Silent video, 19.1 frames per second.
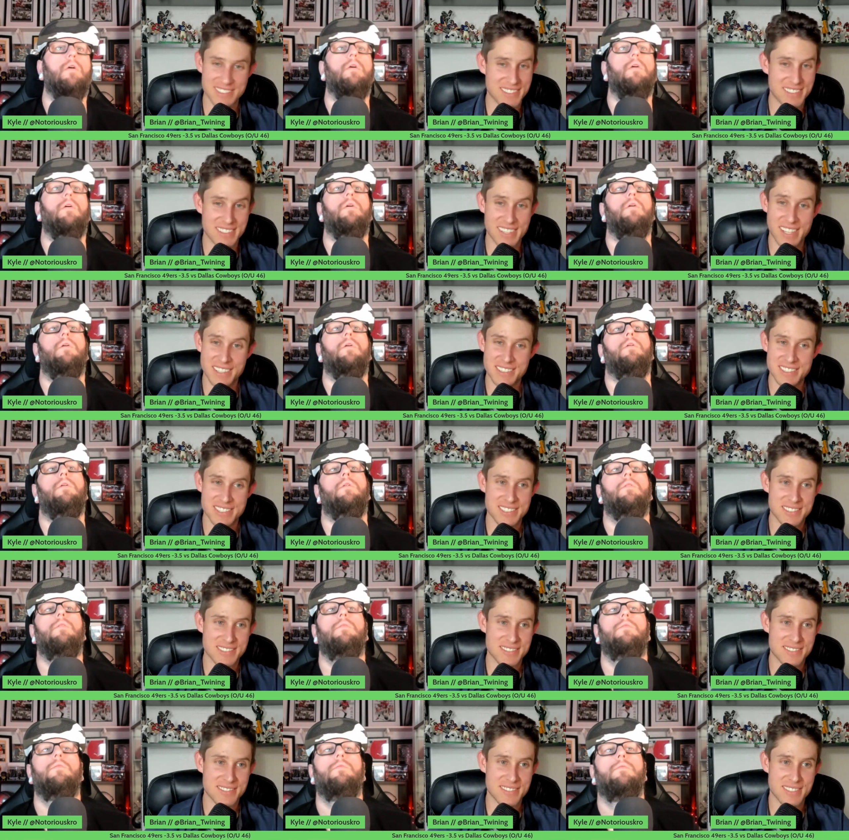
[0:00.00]
Speaker 1: That's
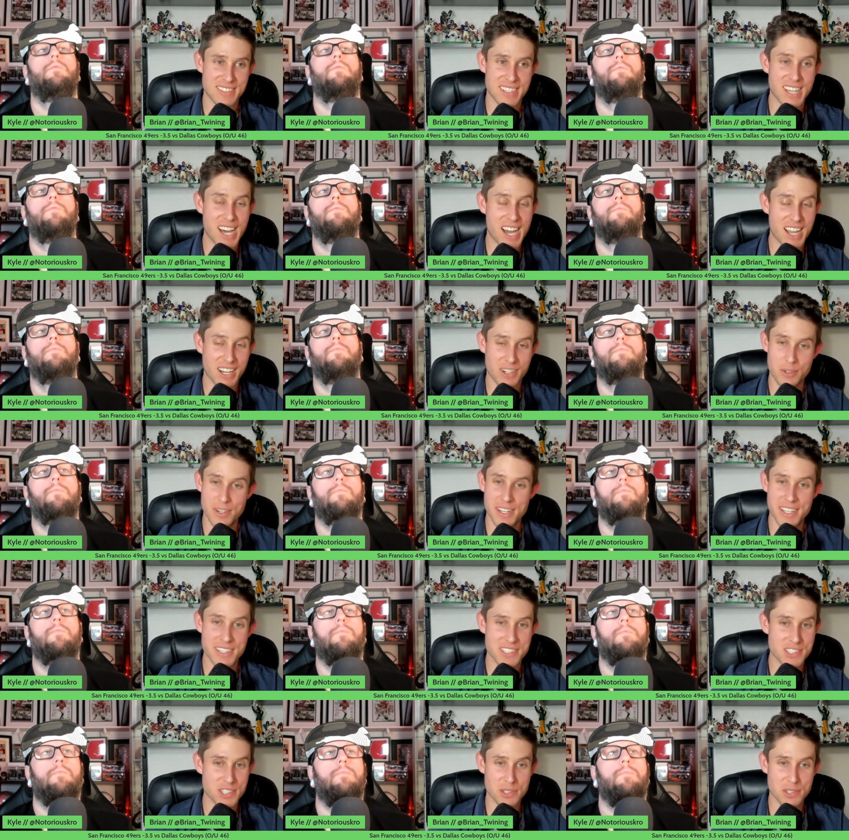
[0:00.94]
not
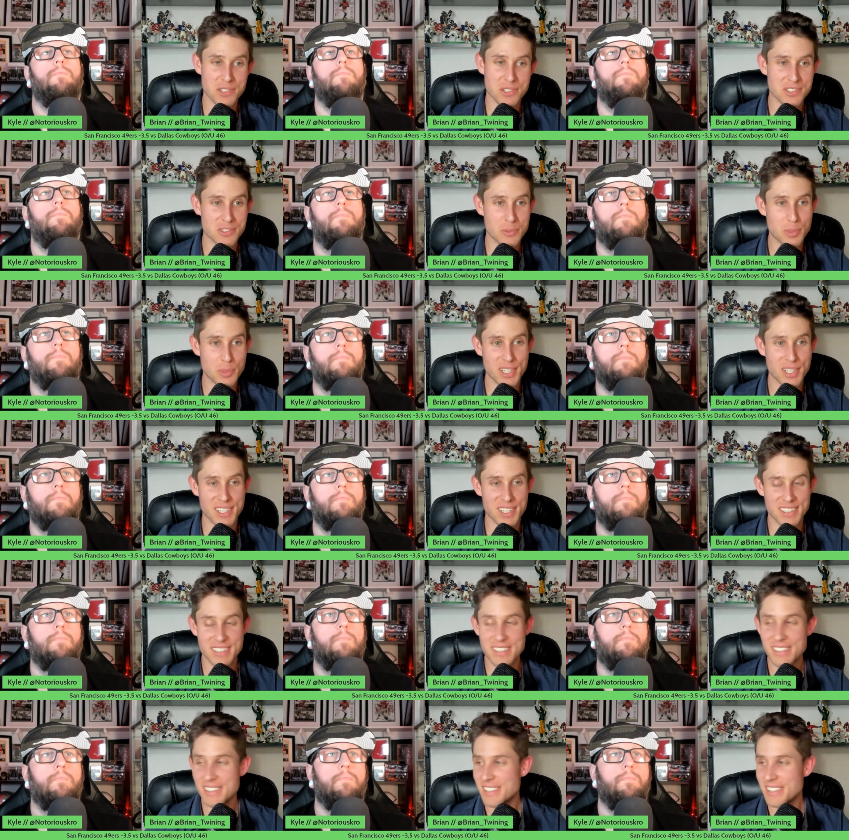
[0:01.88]
great juice, but
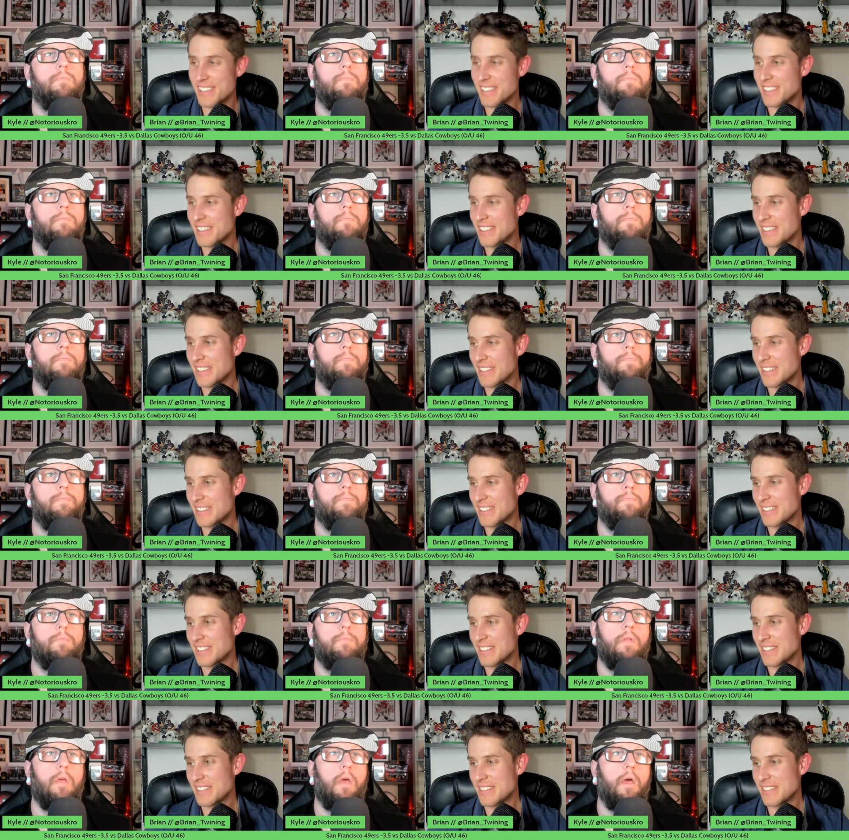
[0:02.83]

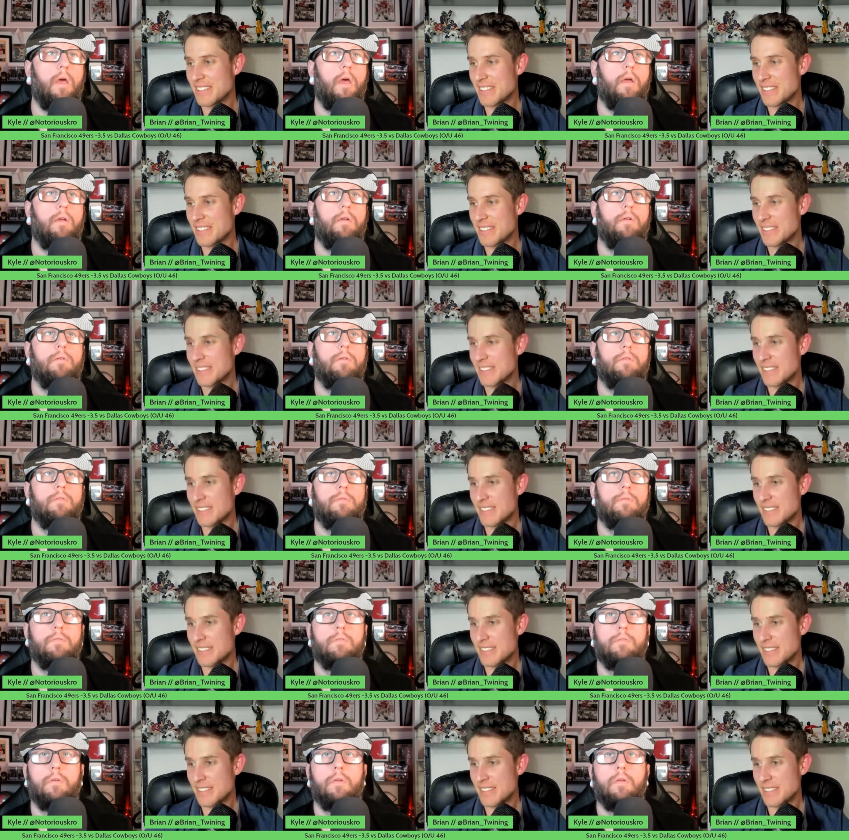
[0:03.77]
Speaker 2: yeah,
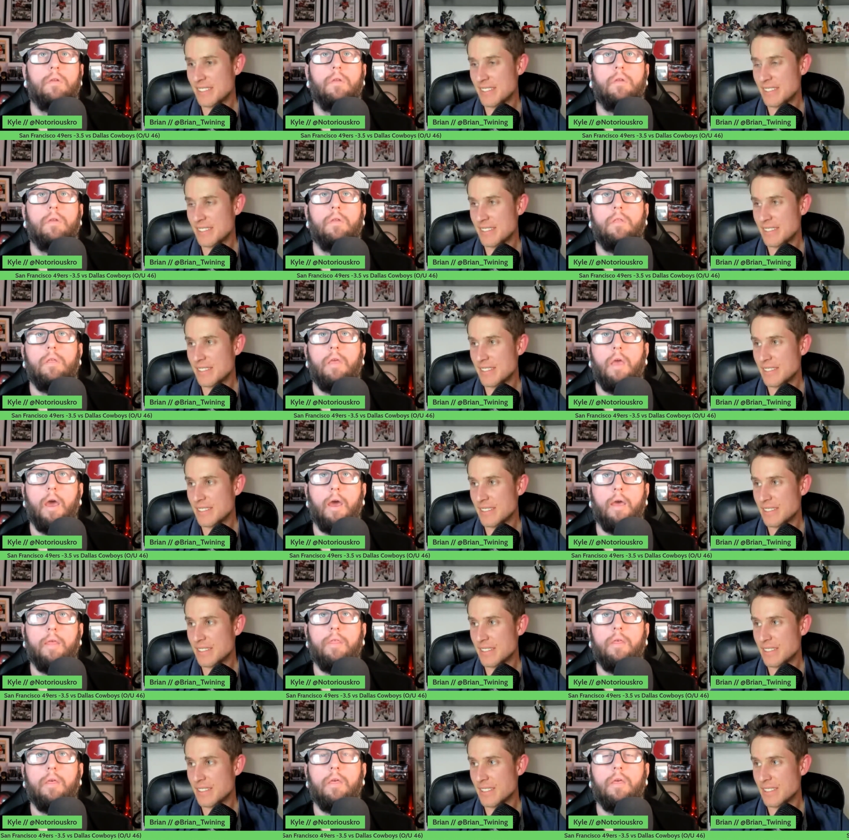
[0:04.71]
yeah.
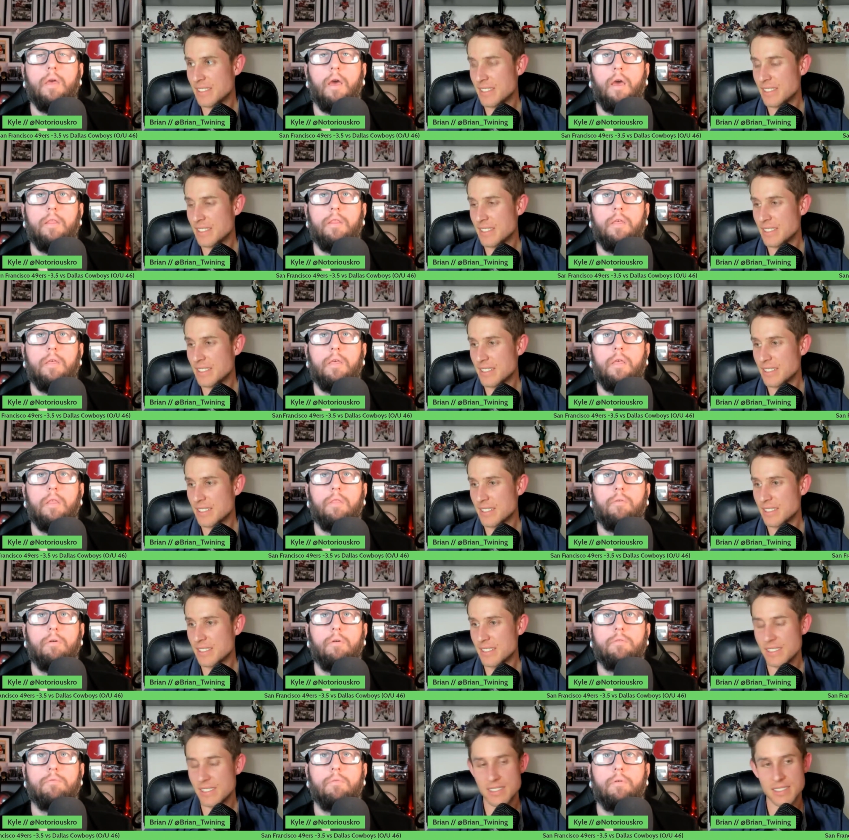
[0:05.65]
I think I think he
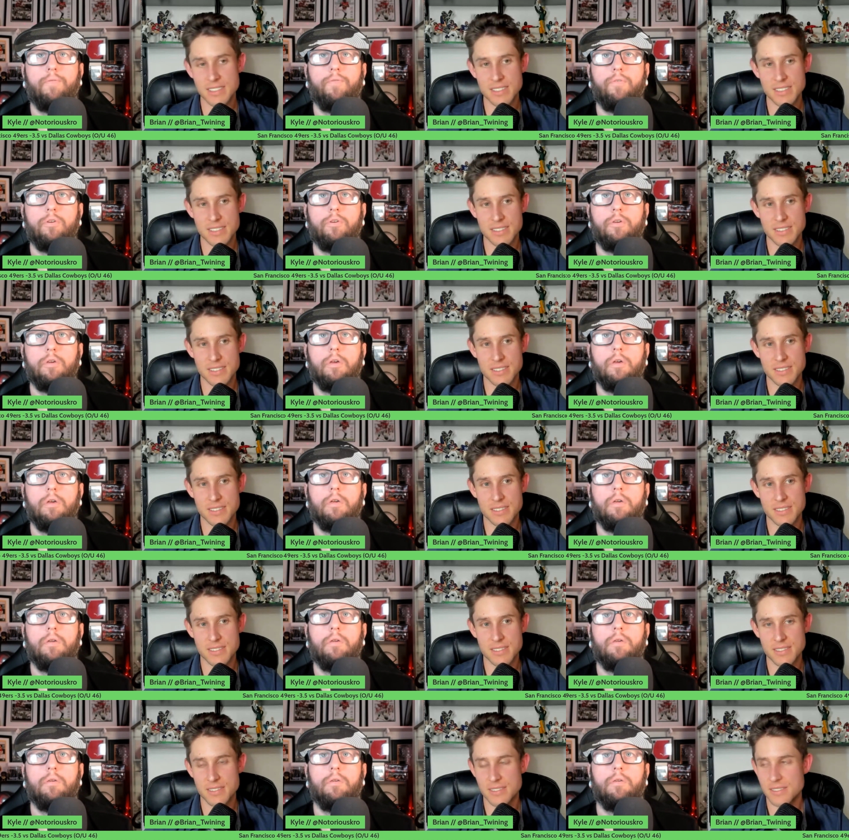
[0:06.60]
throws one for sure.
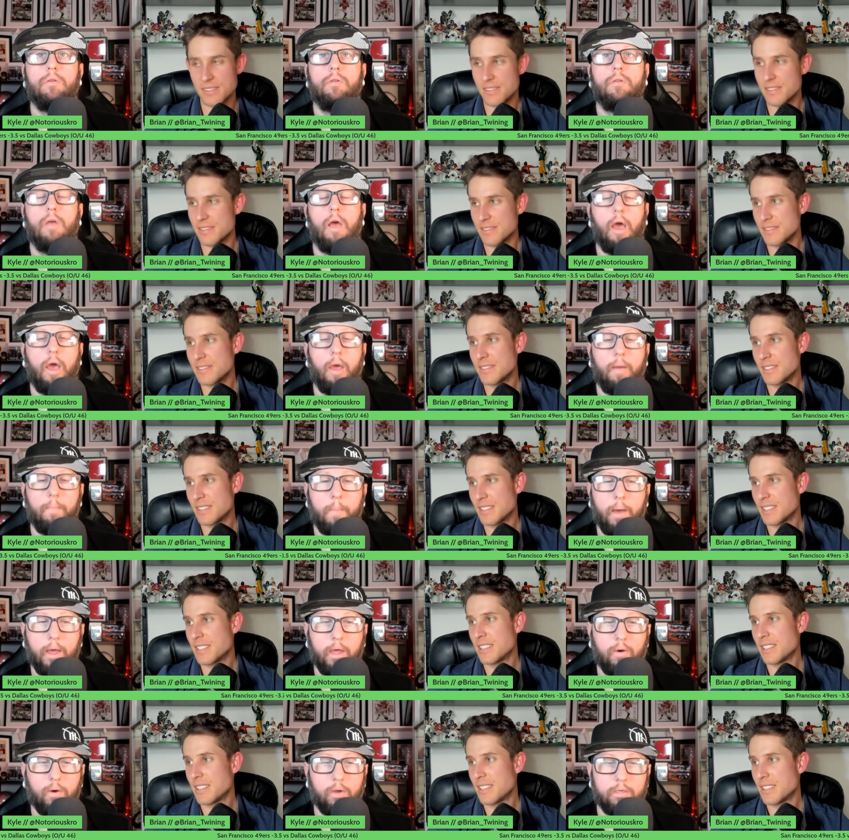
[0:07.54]
I
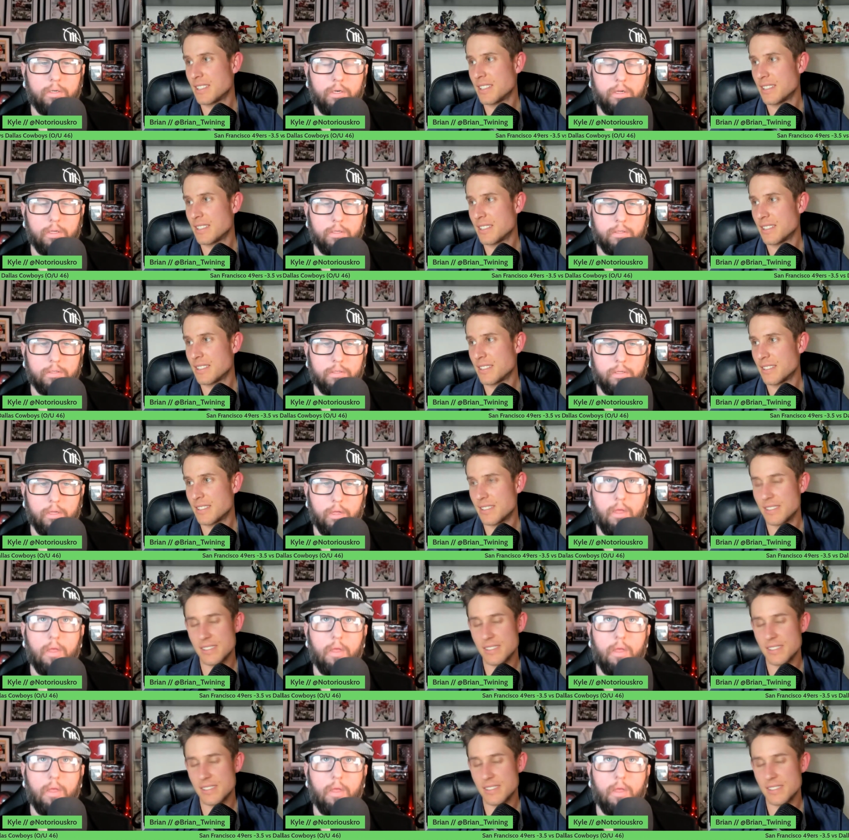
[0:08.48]
my question is,